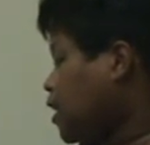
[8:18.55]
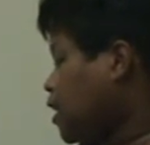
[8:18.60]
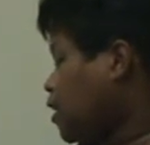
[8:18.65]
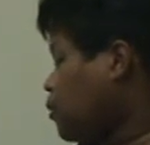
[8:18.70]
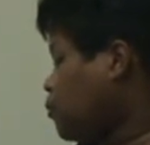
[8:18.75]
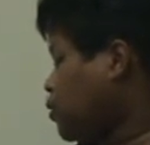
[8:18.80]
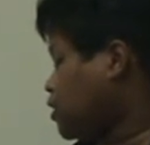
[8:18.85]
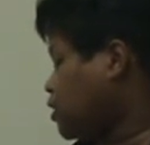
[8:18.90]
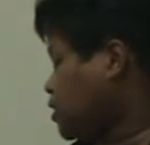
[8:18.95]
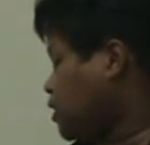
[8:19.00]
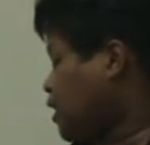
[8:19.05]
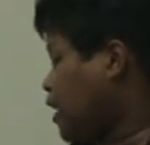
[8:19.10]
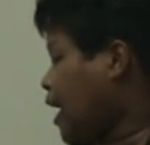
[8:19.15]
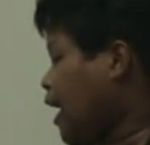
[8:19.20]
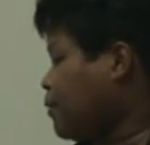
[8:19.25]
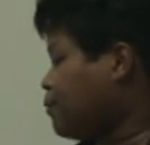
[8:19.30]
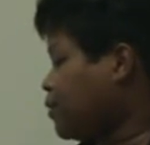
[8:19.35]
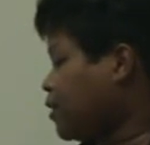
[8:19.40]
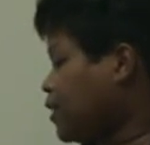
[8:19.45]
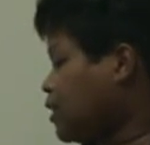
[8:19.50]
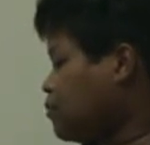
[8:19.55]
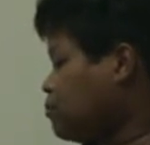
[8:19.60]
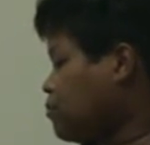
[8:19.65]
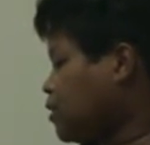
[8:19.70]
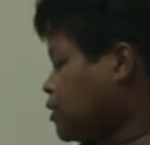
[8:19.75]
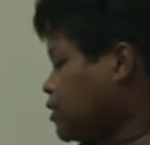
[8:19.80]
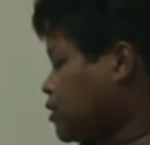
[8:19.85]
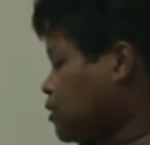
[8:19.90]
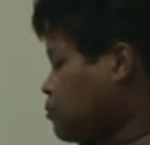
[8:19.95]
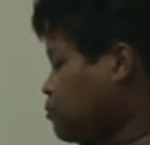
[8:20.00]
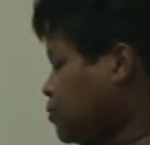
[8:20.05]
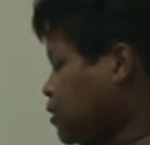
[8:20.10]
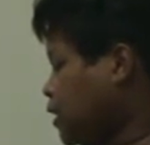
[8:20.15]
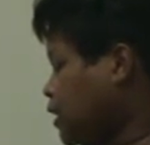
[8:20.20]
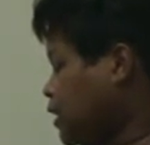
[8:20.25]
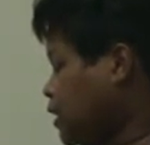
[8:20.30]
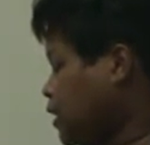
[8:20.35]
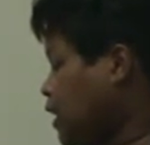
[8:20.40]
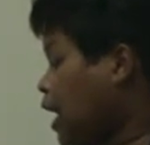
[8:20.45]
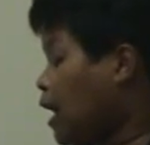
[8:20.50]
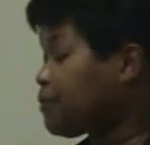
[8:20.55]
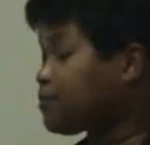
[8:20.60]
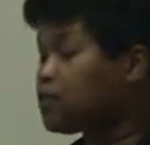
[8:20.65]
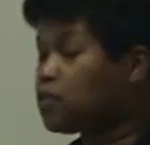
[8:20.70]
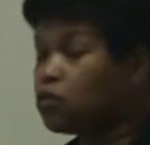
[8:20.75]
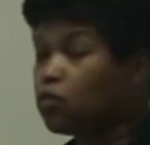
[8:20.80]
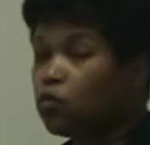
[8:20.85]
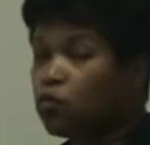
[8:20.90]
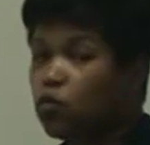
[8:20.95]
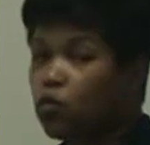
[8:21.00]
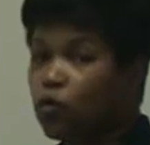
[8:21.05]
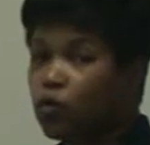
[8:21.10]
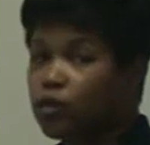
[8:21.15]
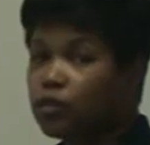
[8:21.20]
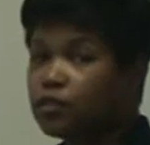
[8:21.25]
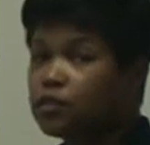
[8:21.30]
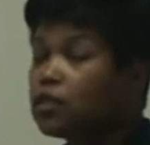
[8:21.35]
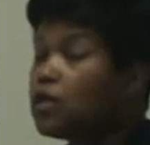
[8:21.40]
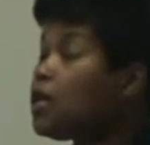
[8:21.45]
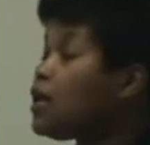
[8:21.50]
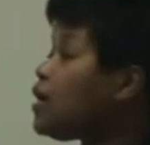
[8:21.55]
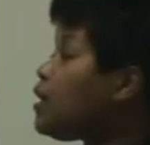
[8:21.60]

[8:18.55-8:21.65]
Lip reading: in which the applicant must complete an obstacle course.